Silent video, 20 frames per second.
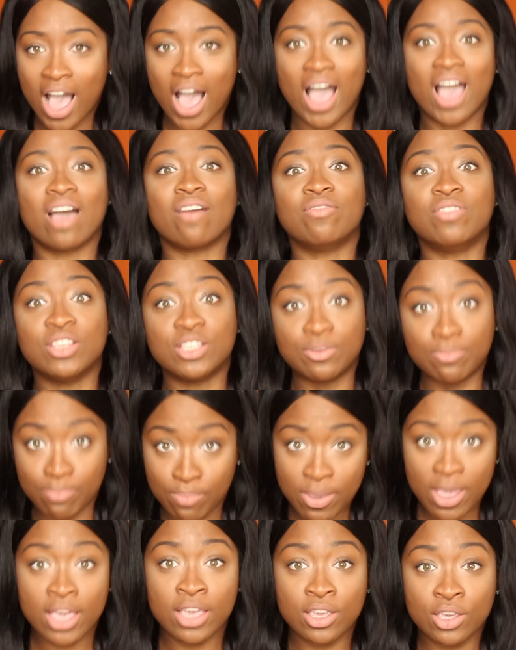I have this
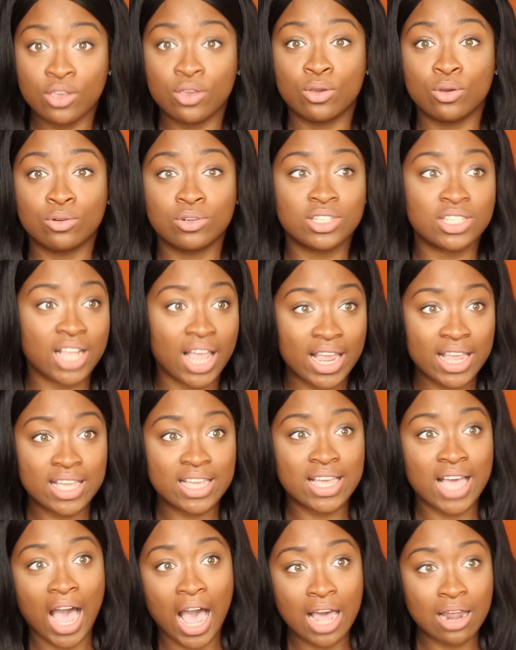big, huge
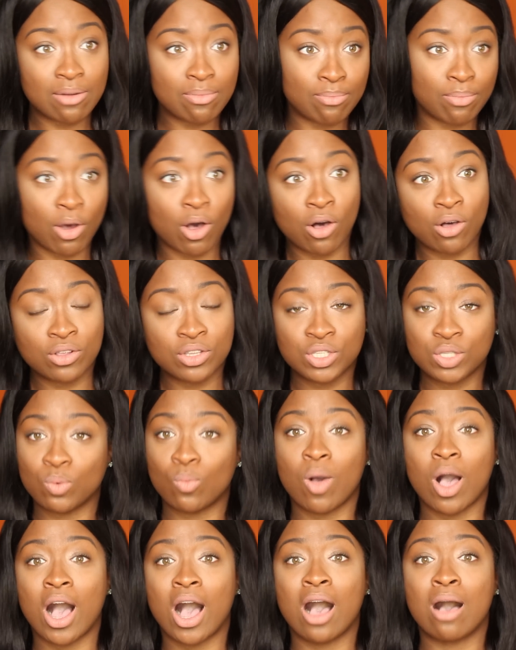like cotton ball
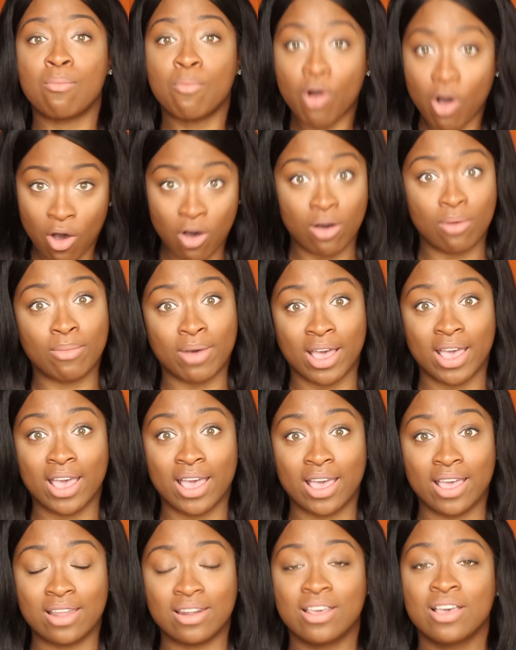swab on my
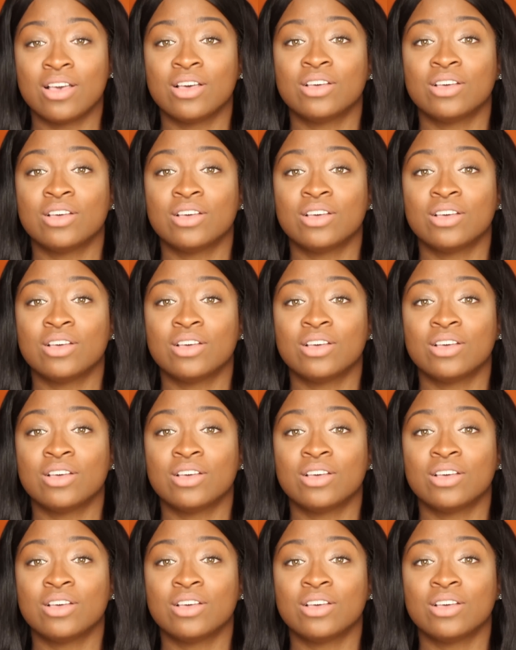head.